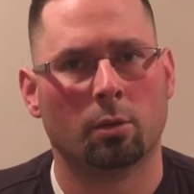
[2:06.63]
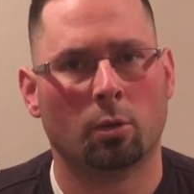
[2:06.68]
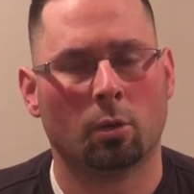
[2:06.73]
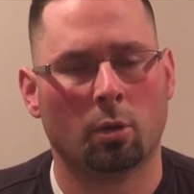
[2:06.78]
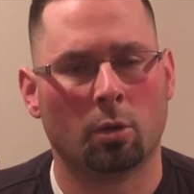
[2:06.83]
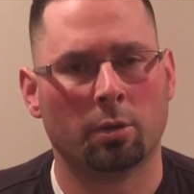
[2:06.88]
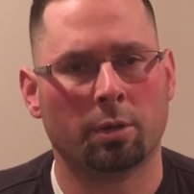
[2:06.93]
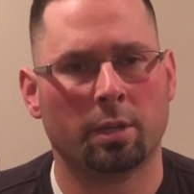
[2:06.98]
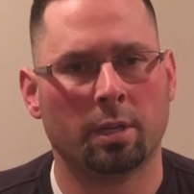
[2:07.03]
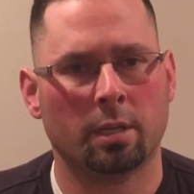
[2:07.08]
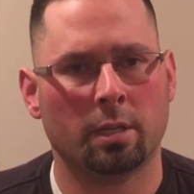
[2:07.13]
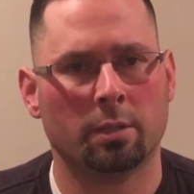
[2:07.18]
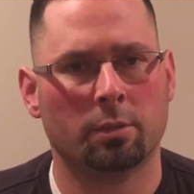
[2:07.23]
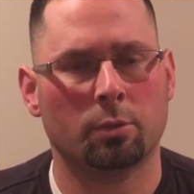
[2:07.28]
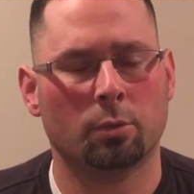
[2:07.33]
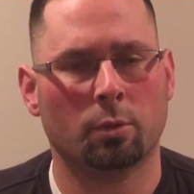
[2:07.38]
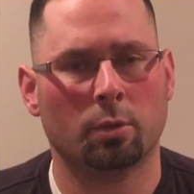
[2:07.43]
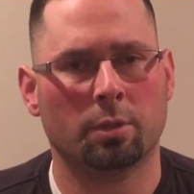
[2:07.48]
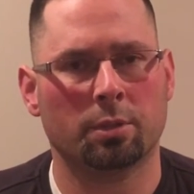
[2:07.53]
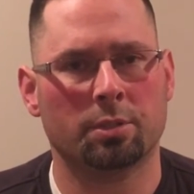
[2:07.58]
All
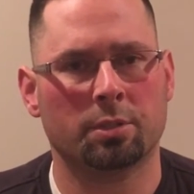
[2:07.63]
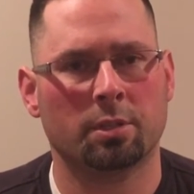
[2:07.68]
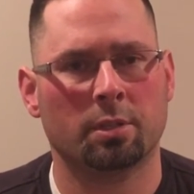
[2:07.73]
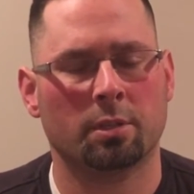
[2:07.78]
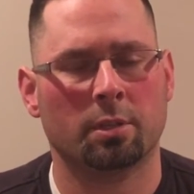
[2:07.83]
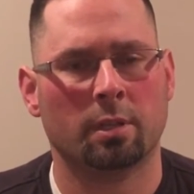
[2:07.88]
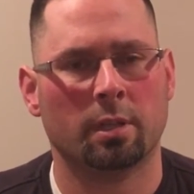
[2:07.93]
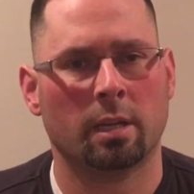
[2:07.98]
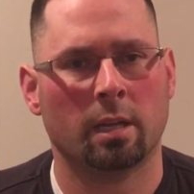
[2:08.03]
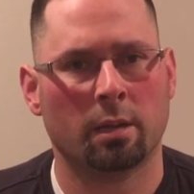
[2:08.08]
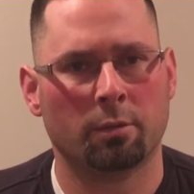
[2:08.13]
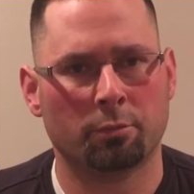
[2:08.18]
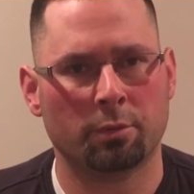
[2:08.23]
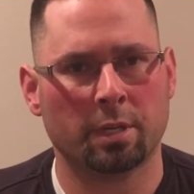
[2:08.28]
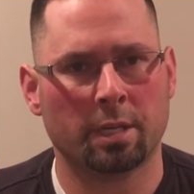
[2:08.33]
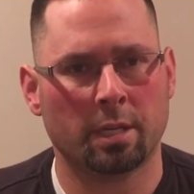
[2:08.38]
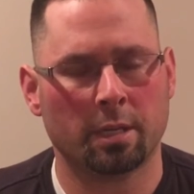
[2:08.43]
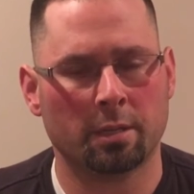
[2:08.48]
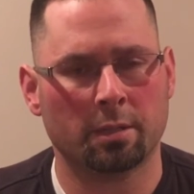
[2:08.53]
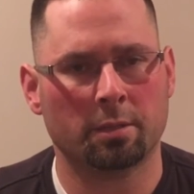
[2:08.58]
geared towards
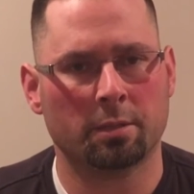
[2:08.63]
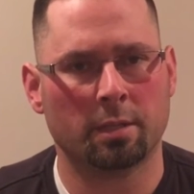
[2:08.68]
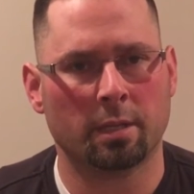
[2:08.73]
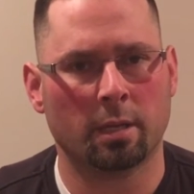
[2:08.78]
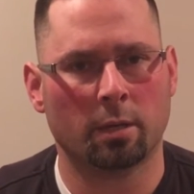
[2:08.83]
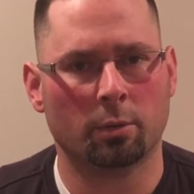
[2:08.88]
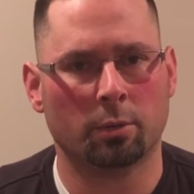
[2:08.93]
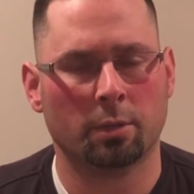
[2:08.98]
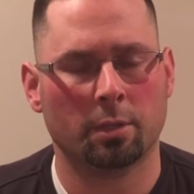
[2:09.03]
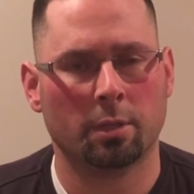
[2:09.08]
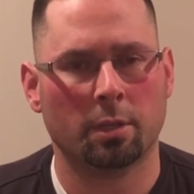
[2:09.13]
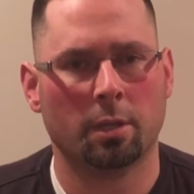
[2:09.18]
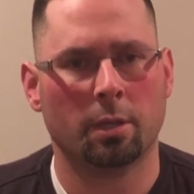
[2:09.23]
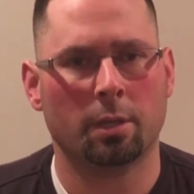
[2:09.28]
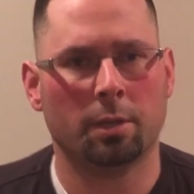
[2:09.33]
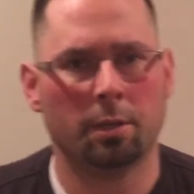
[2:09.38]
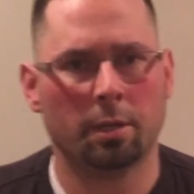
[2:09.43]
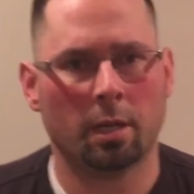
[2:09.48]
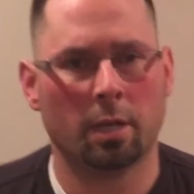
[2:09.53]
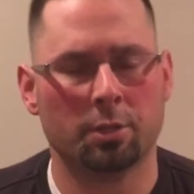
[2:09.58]
every kid in town,
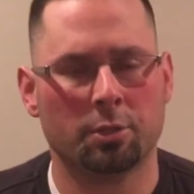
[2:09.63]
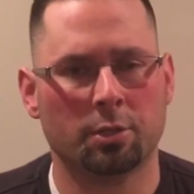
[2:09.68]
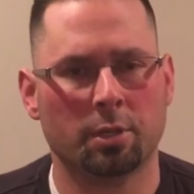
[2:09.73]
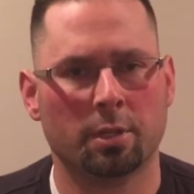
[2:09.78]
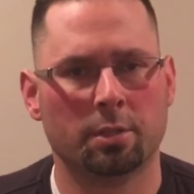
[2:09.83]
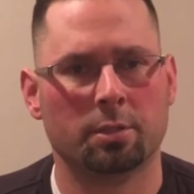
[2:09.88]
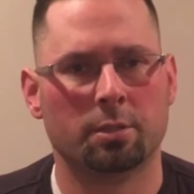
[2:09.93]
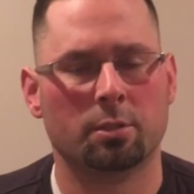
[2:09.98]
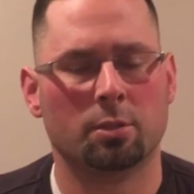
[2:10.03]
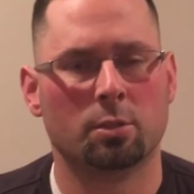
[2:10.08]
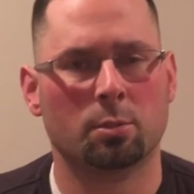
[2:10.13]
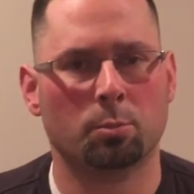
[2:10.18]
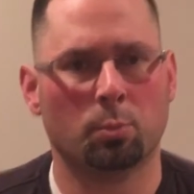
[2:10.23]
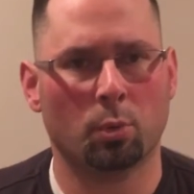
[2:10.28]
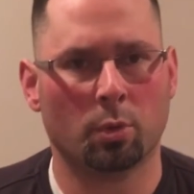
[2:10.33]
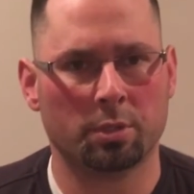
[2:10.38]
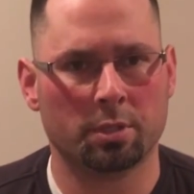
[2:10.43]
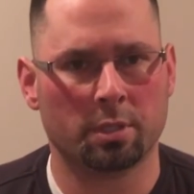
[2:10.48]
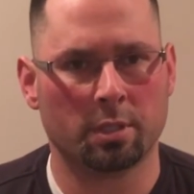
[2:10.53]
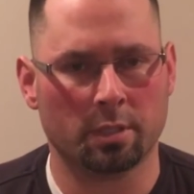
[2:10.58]
not just
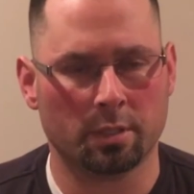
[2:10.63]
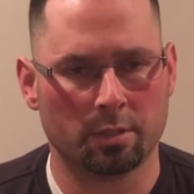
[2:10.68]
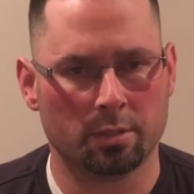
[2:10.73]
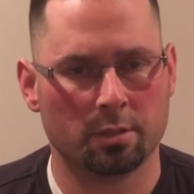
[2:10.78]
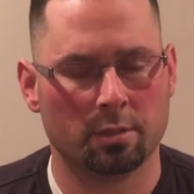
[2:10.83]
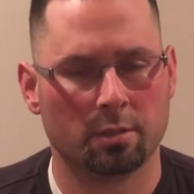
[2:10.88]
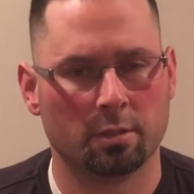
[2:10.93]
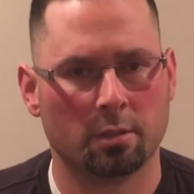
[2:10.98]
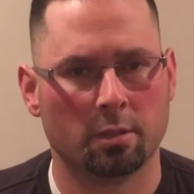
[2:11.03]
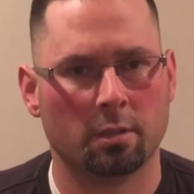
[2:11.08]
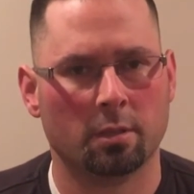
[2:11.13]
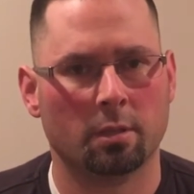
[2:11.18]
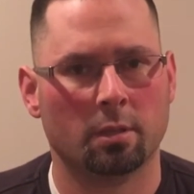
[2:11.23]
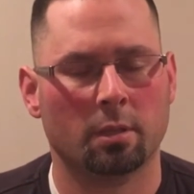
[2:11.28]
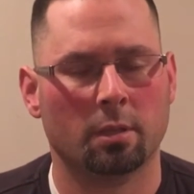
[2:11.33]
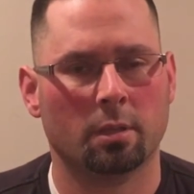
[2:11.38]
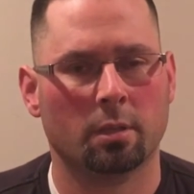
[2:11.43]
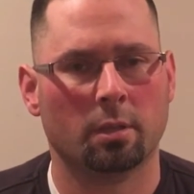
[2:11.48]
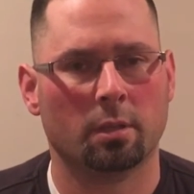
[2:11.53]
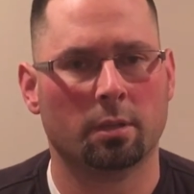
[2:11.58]
sports kids.
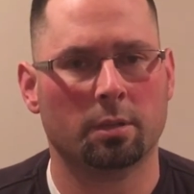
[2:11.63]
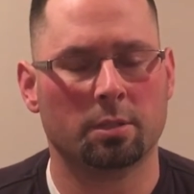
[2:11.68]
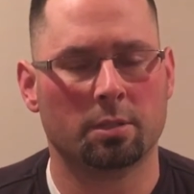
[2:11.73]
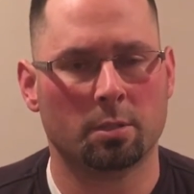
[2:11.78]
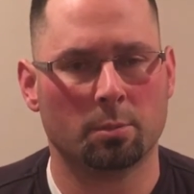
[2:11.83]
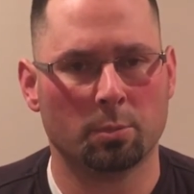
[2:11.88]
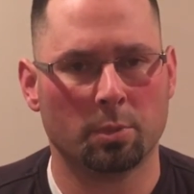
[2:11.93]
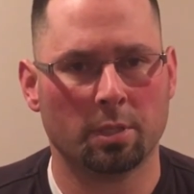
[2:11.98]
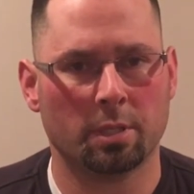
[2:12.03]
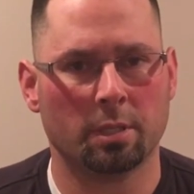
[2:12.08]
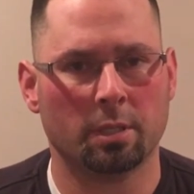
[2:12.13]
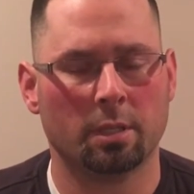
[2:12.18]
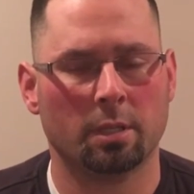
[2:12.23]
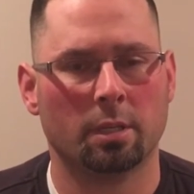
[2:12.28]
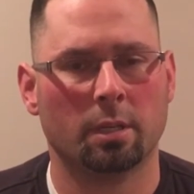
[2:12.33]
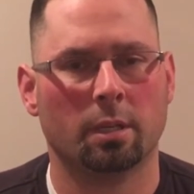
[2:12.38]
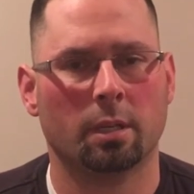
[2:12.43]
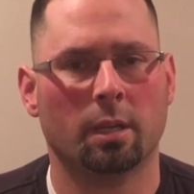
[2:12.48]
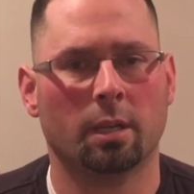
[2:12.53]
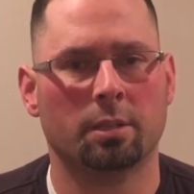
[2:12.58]
Because to me,
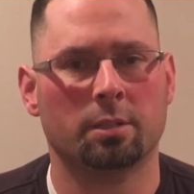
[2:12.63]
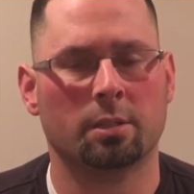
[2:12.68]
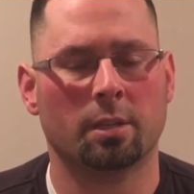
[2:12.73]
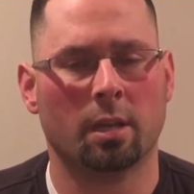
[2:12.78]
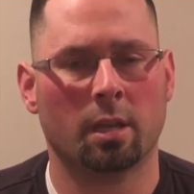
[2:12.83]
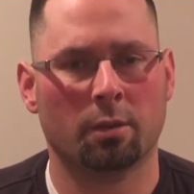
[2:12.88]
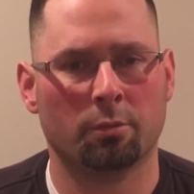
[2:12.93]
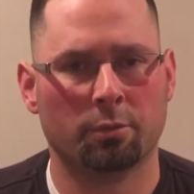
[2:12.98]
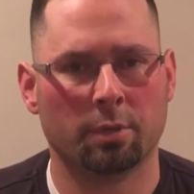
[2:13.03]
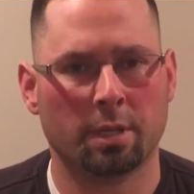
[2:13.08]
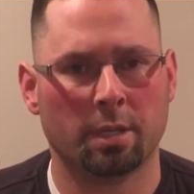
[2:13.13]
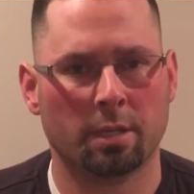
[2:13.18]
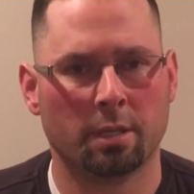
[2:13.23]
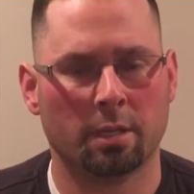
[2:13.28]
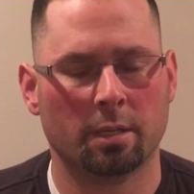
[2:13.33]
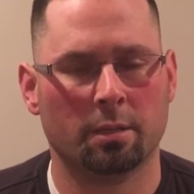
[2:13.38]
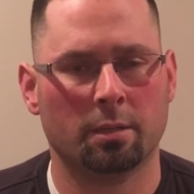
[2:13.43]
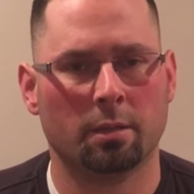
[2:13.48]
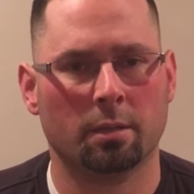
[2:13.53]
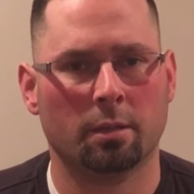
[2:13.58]
it's every
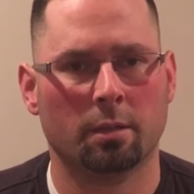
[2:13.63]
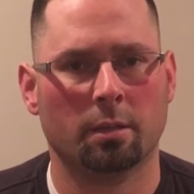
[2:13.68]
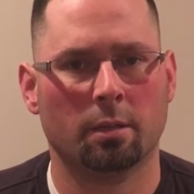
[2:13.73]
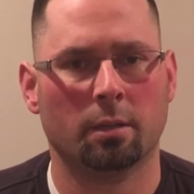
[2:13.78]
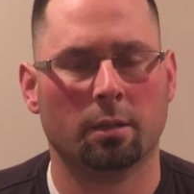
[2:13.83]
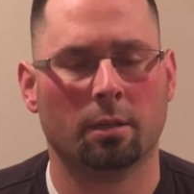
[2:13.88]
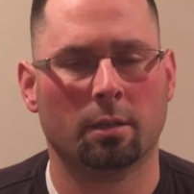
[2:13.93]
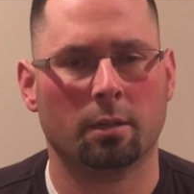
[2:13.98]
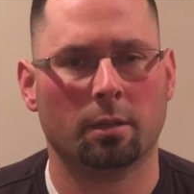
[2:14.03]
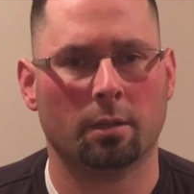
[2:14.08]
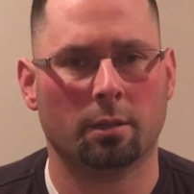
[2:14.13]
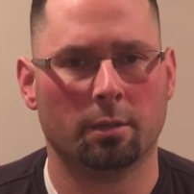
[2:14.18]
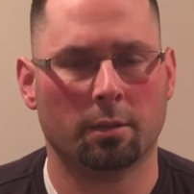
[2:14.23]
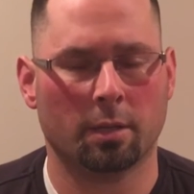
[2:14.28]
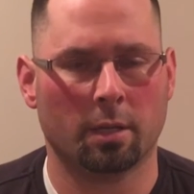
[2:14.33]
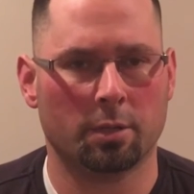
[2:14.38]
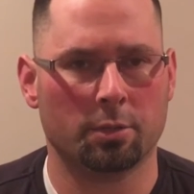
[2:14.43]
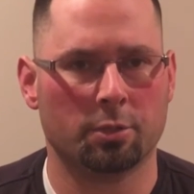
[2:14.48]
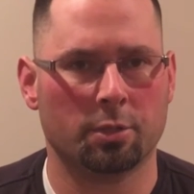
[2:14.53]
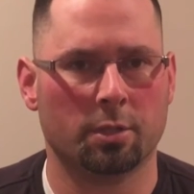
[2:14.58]
kid,
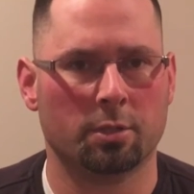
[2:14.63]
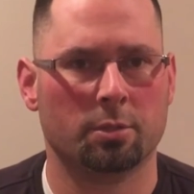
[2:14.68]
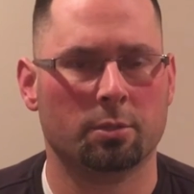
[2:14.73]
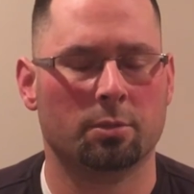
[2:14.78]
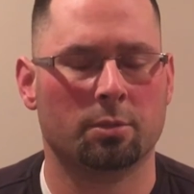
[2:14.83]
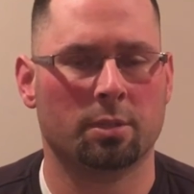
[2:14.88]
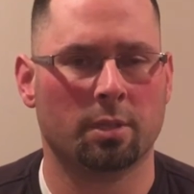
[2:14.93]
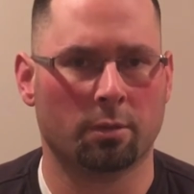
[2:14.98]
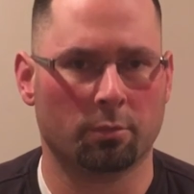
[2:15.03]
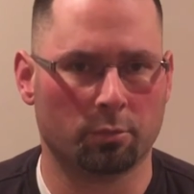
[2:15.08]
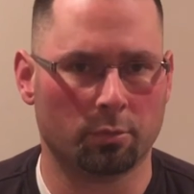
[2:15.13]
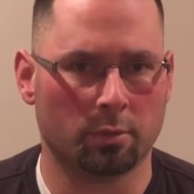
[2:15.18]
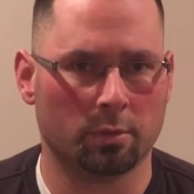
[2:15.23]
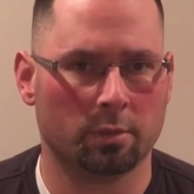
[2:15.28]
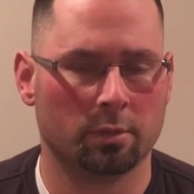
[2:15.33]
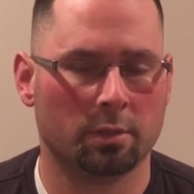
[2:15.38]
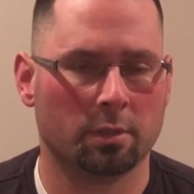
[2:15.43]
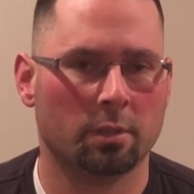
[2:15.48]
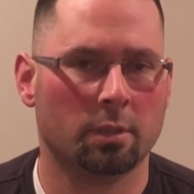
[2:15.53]
not just several.